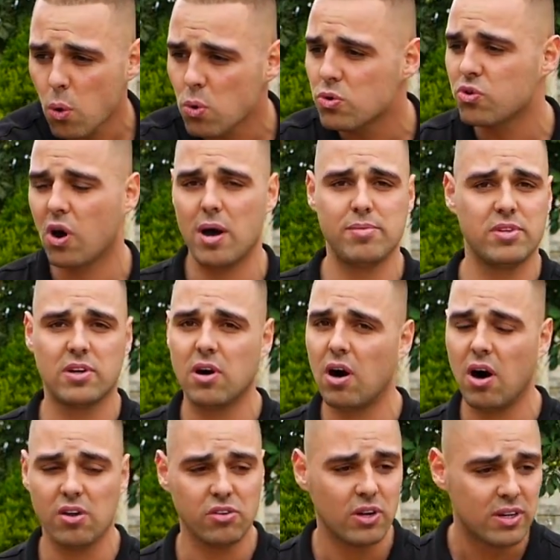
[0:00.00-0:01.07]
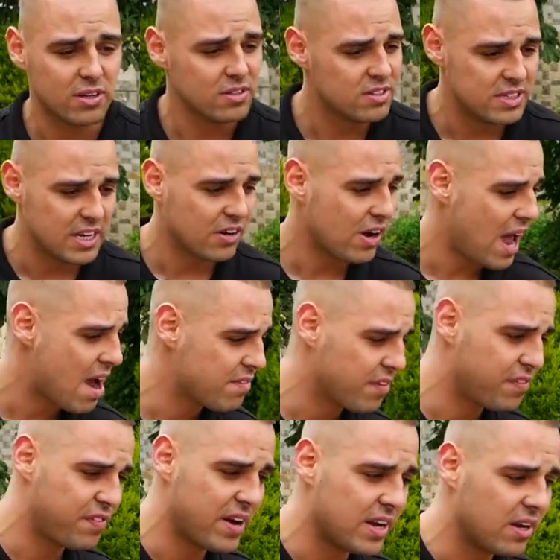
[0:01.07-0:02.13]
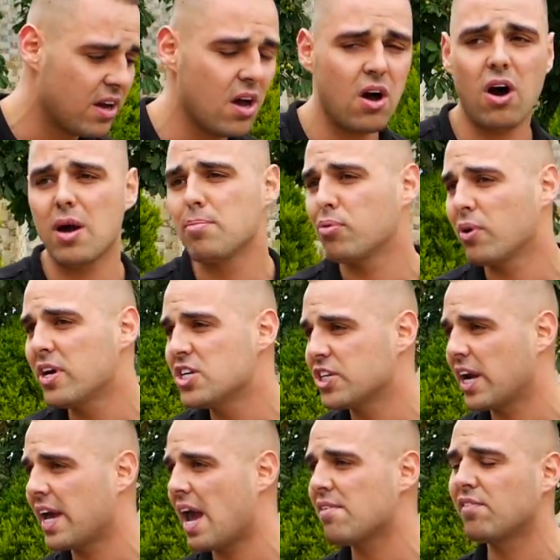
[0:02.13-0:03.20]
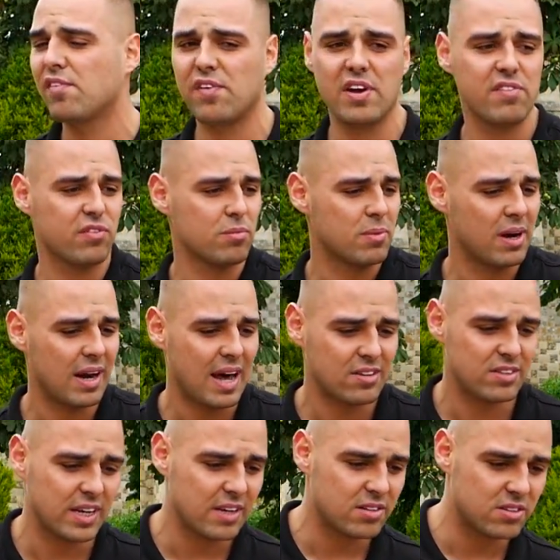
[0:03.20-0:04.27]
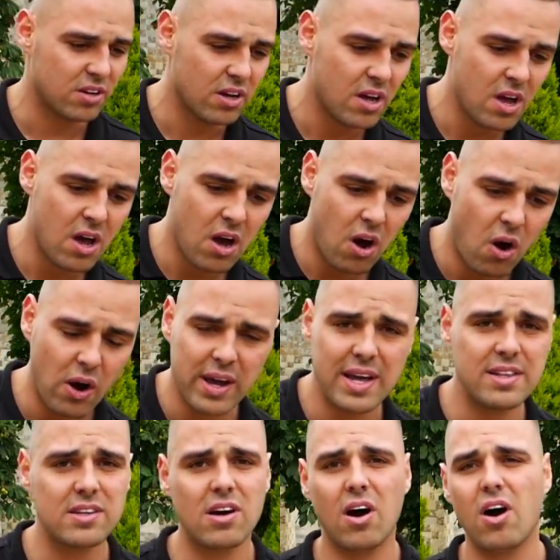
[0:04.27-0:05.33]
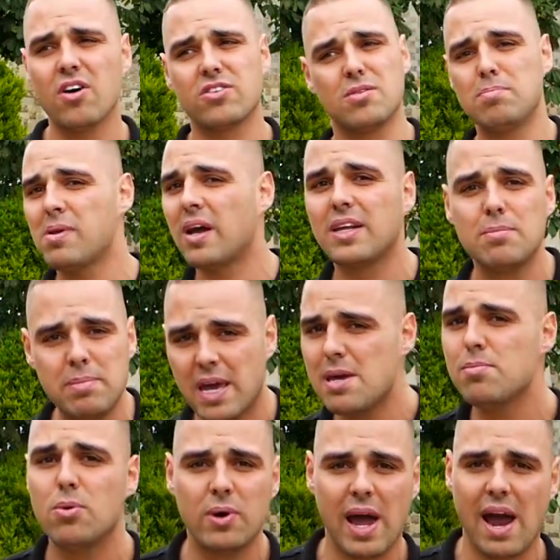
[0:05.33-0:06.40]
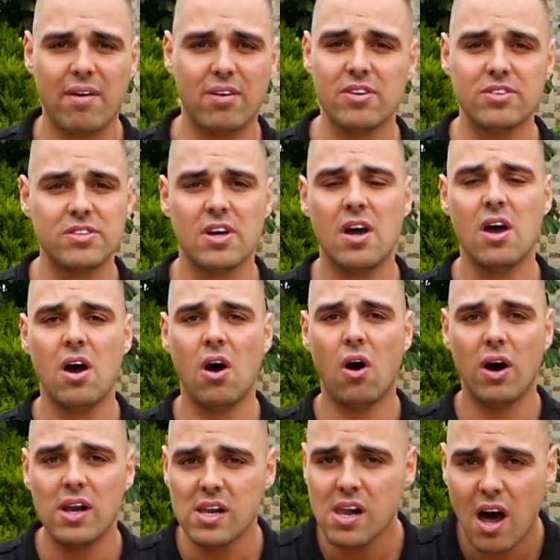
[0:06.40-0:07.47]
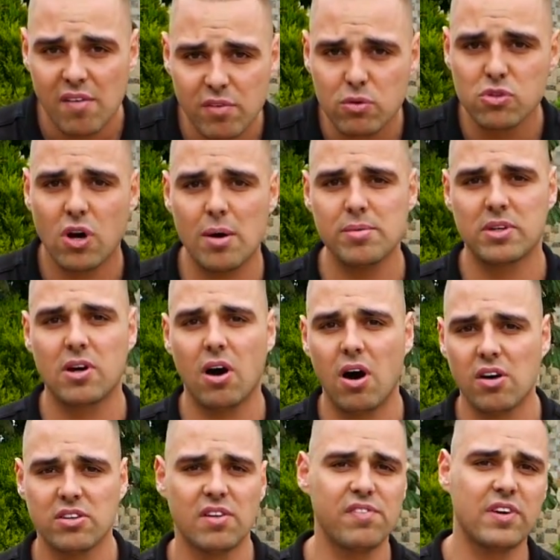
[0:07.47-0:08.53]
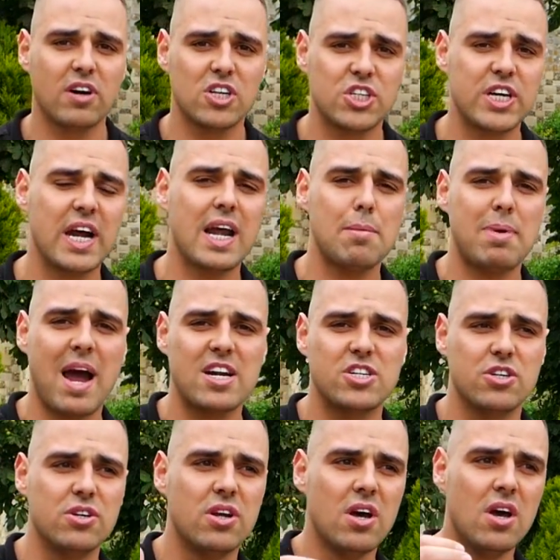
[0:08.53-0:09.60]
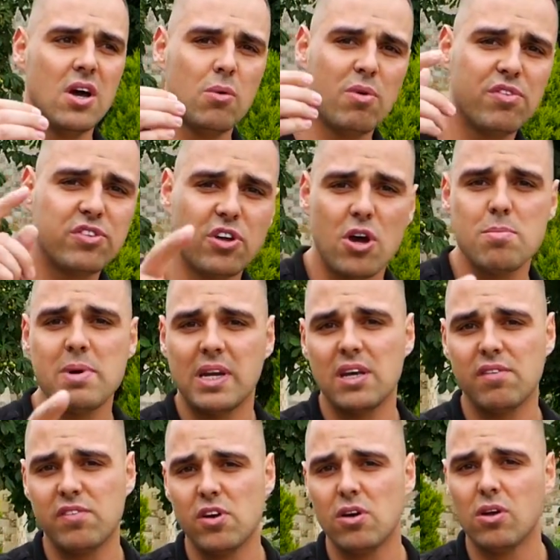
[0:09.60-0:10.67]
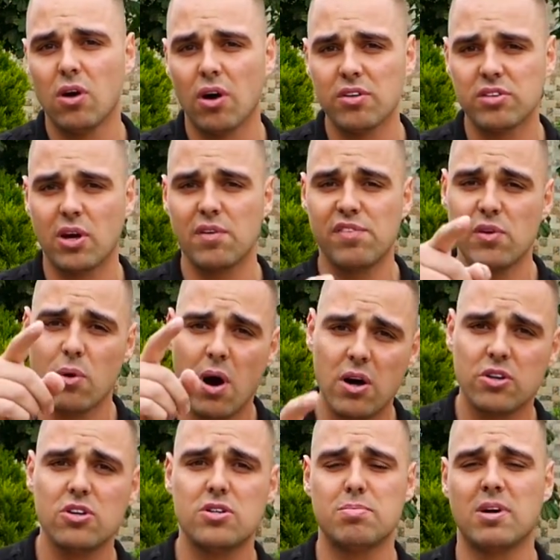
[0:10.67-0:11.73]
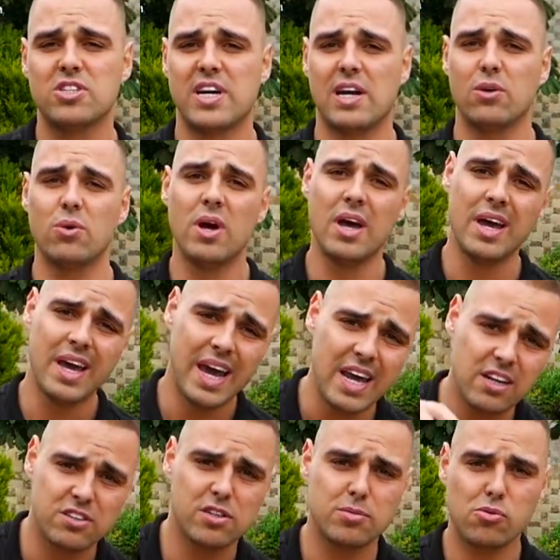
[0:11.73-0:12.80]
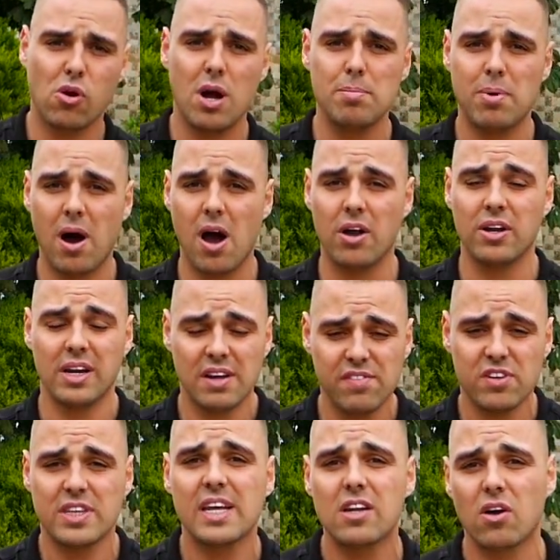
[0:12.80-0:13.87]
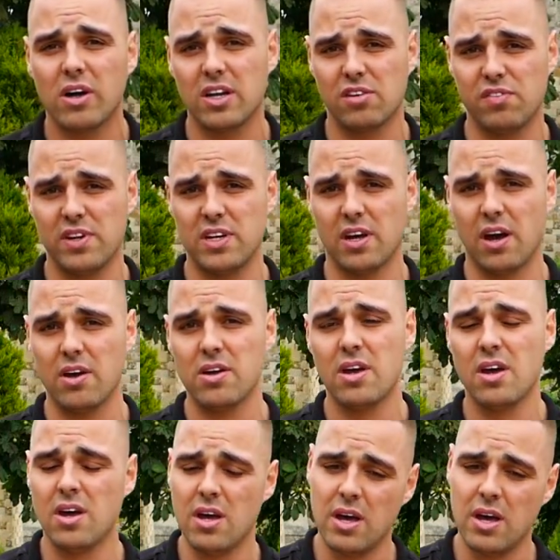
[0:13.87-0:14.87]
all types of cars. I consider everything. I appreciate everything from classics to high-end cars to bloody people carriers. I love all types of cars, and I think I share that passion with so many of you lot. So if you are new to my channel, hit the subscribe button, and if you did like this video,